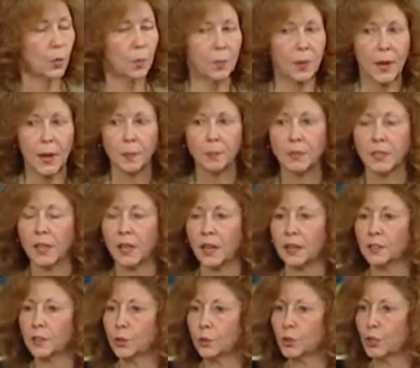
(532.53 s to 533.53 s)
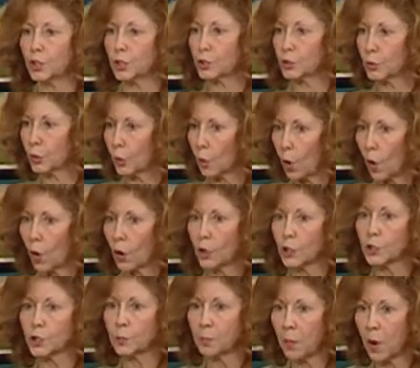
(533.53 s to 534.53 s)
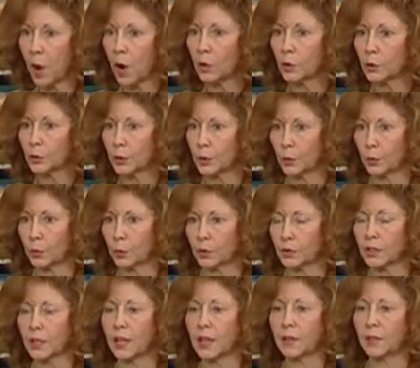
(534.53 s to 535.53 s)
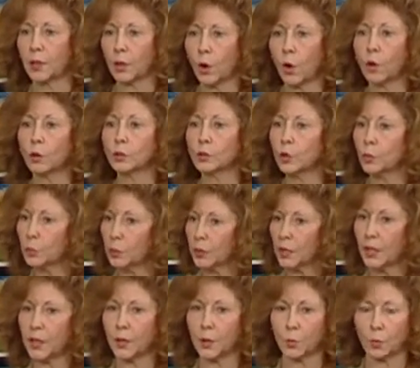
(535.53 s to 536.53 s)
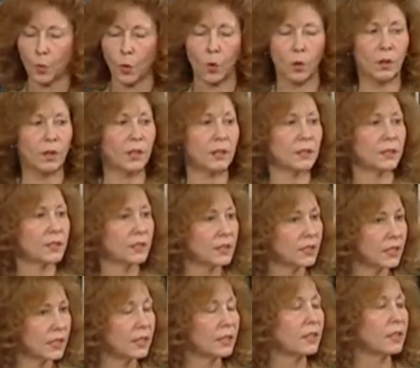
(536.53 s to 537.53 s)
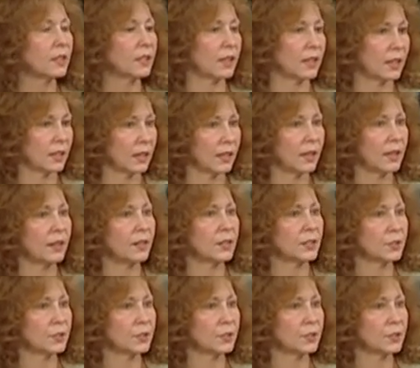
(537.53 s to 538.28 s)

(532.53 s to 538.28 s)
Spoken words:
peptides are just large molecules that also play a role in signaling in the